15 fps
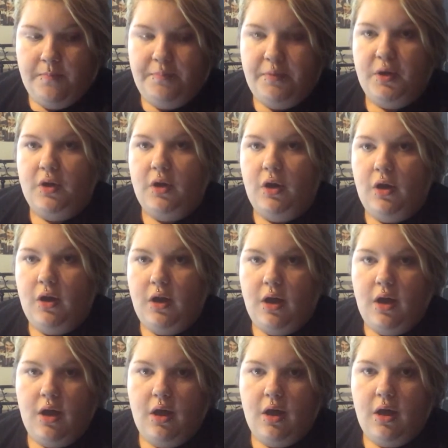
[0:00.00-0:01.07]
But
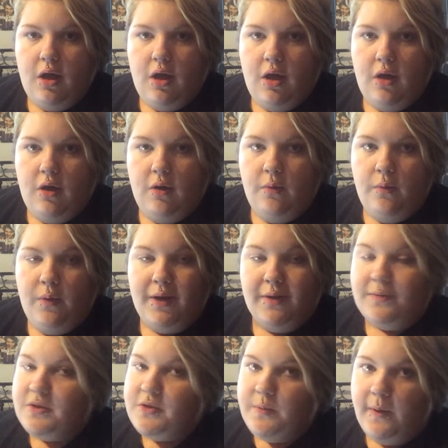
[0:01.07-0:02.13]
when I
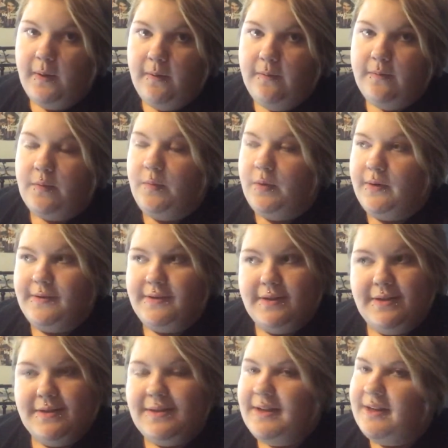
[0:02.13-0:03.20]
was 12 and when I was
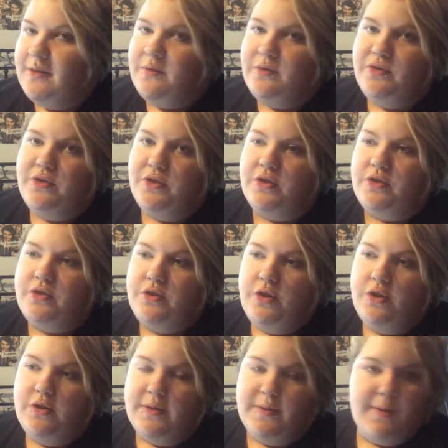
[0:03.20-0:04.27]
13, it was just
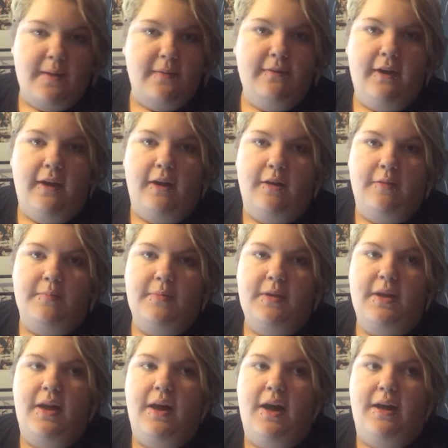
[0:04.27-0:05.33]
the self-harm,
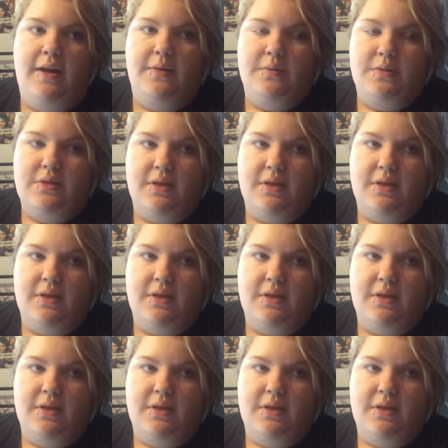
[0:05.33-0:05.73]
and it was